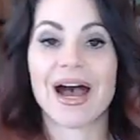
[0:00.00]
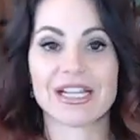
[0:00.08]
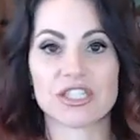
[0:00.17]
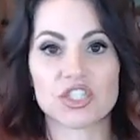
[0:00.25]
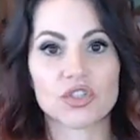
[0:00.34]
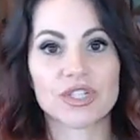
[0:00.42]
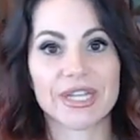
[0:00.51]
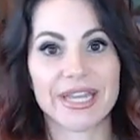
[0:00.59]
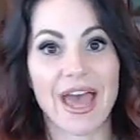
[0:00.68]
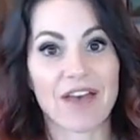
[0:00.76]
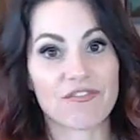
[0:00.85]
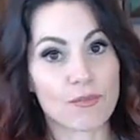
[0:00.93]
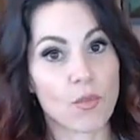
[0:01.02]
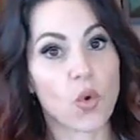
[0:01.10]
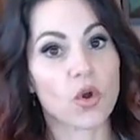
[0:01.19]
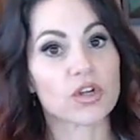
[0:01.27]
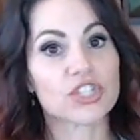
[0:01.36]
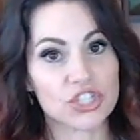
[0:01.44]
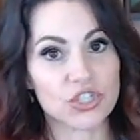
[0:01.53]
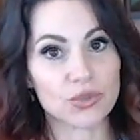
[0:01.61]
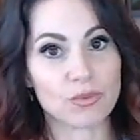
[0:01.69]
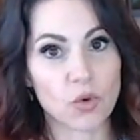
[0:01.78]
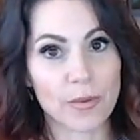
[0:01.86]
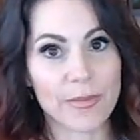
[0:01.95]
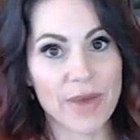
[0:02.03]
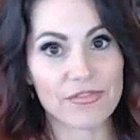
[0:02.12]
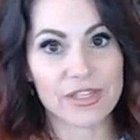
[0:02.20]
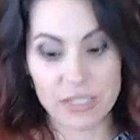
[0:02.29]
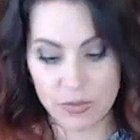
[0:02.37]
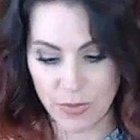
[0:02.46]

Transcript: I certainly have more to do more muffins,